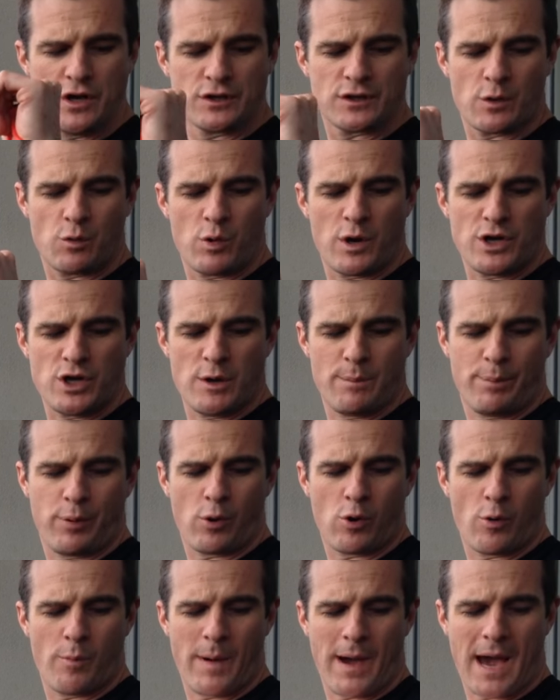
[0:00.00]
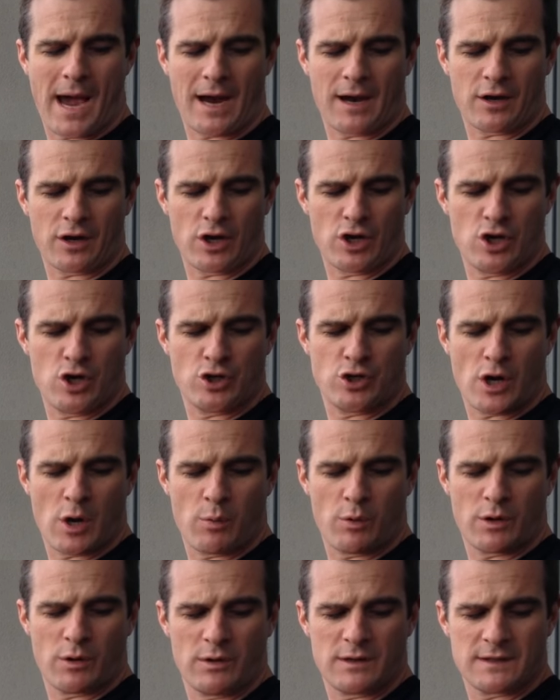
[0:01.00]
So when you pull back, you
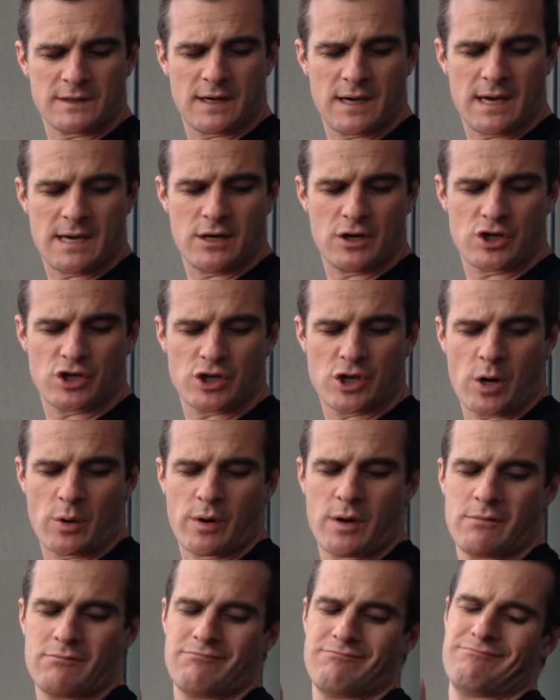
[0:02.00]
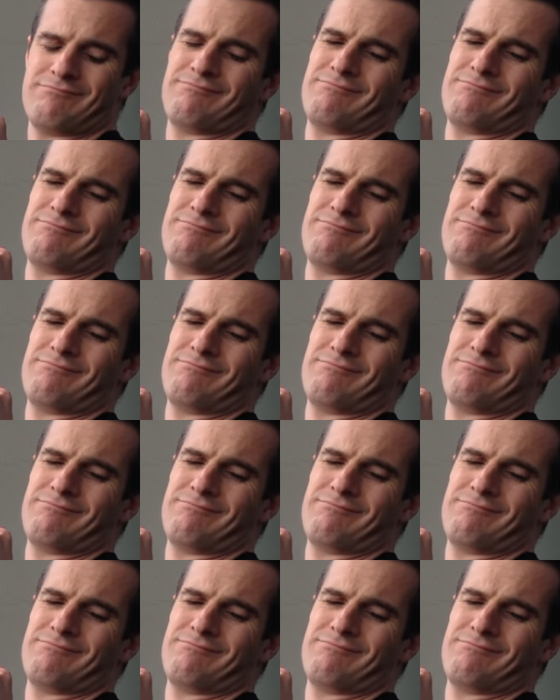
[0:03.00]
don't want to see your shoulder